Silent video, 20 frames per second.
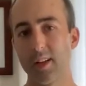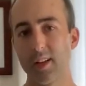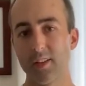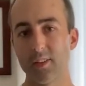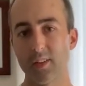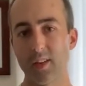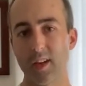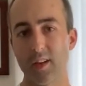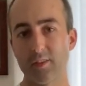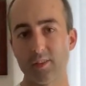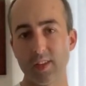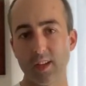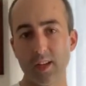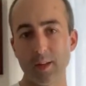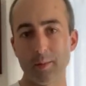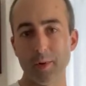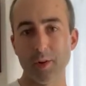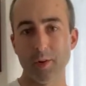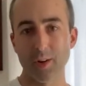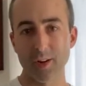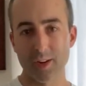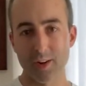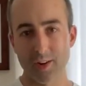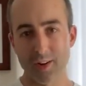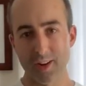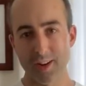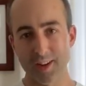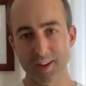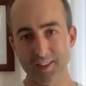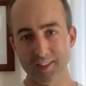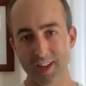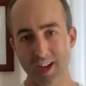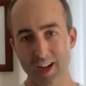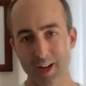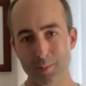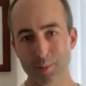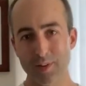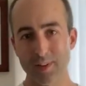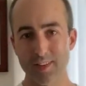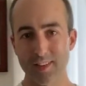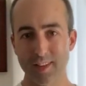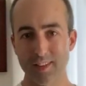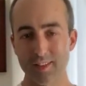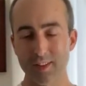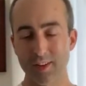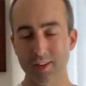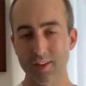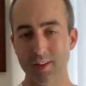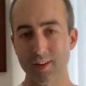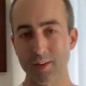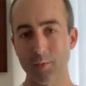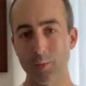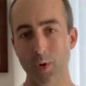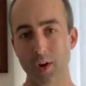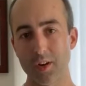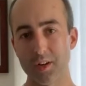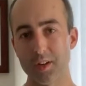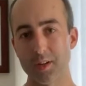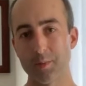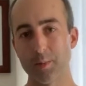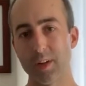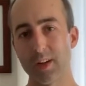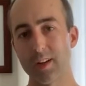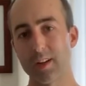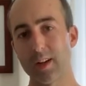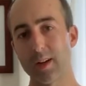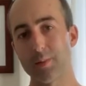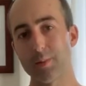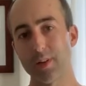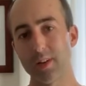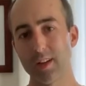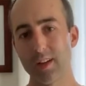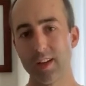So you have DWR coating on the top that's going to cause water to bead up,